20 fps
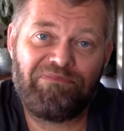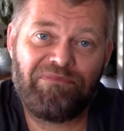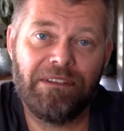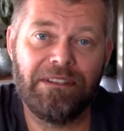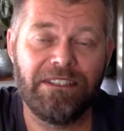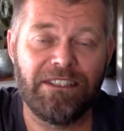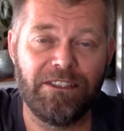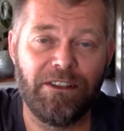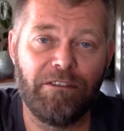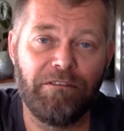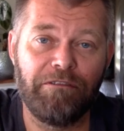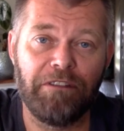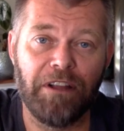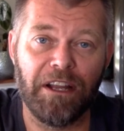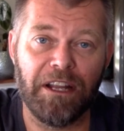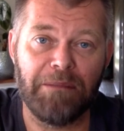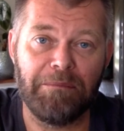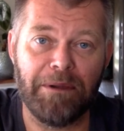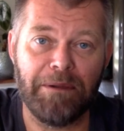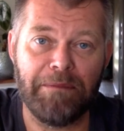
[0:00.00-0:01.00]
it's not
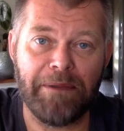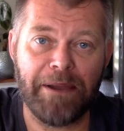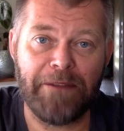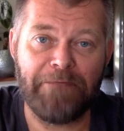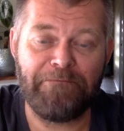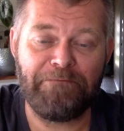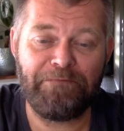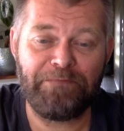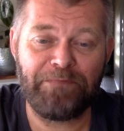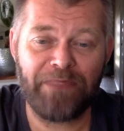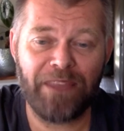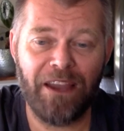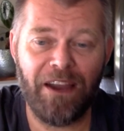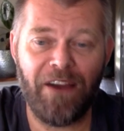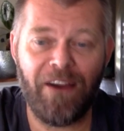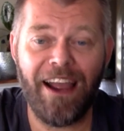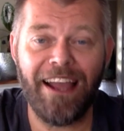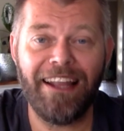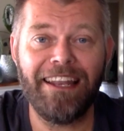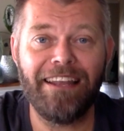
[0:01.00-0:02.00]
floating my boat.
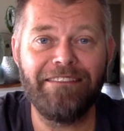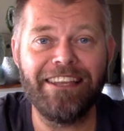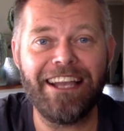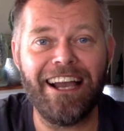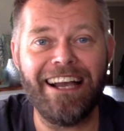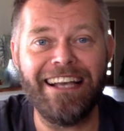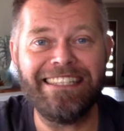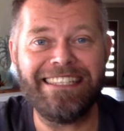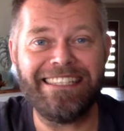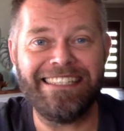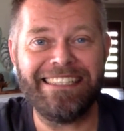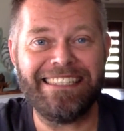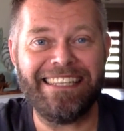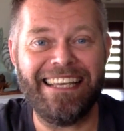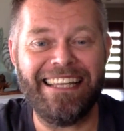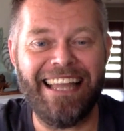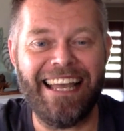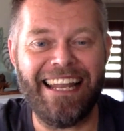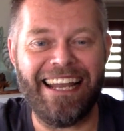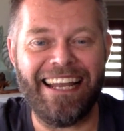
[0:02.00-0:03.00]
All right, love you guys. See
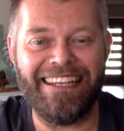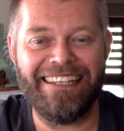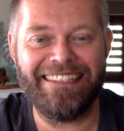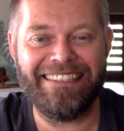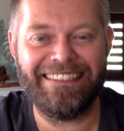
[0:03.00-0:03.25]
you later.